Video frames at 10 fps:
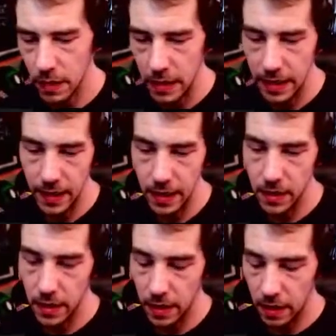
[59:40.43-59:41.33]
getting
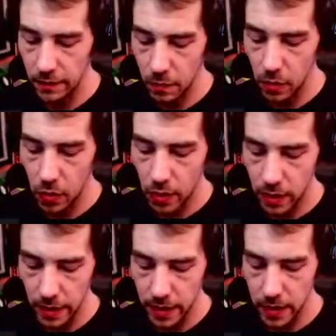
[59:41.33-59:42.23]
into that even more,
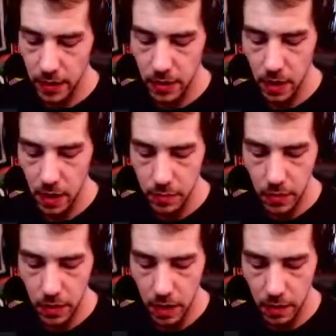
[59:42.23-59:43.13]
like at the top,
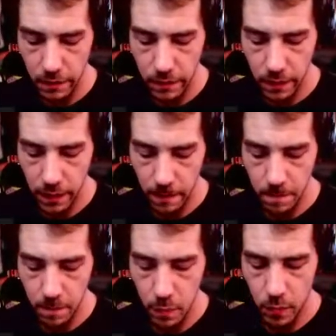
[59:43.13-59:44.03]
you have
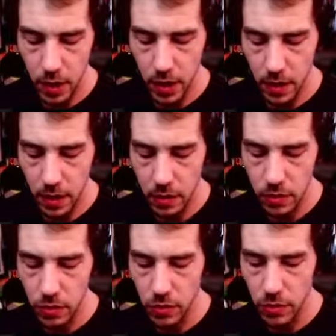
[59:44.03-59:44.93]
money that
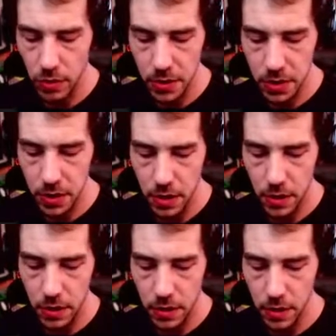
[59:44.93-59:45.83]
controls
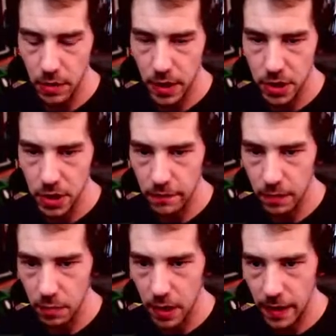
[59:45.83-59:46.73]
the direction of the
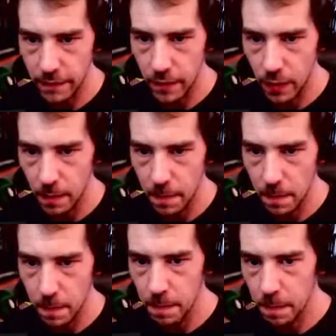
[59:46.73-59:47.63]
platform.
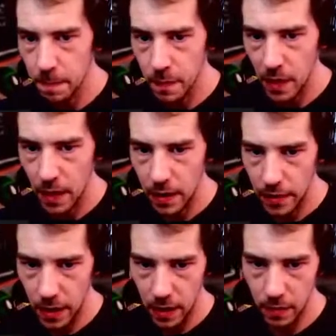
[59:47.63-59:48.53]
And
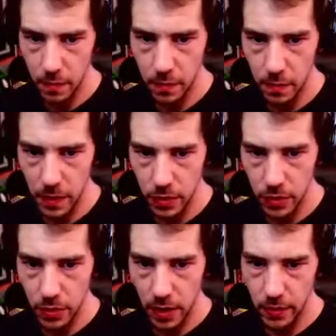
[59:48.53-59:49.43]
then you
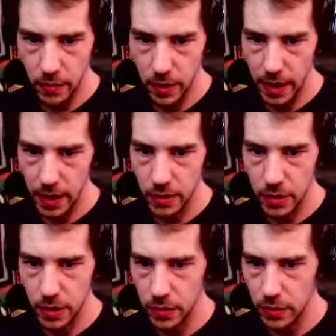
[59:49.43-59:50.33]
try relate
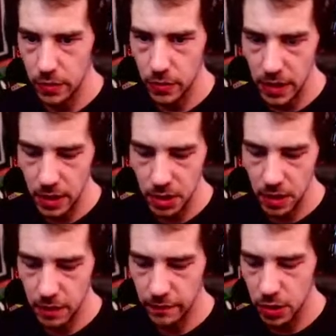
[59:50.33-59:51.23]
to each
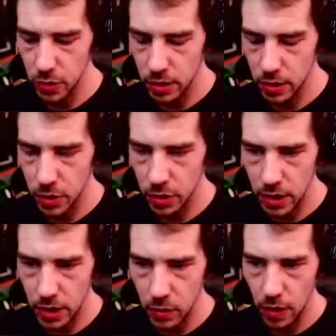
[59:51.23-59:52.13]
individual
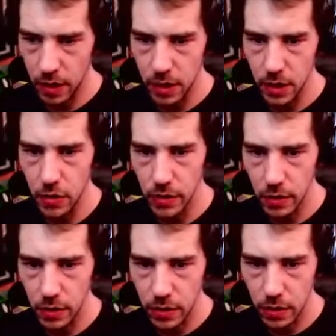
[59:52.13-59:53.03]
community wanting to go in
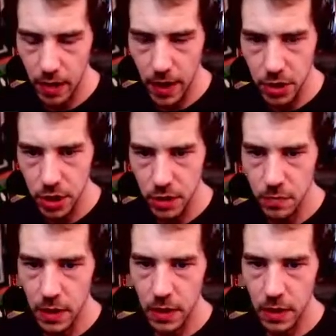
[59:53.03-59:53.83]
their own direction.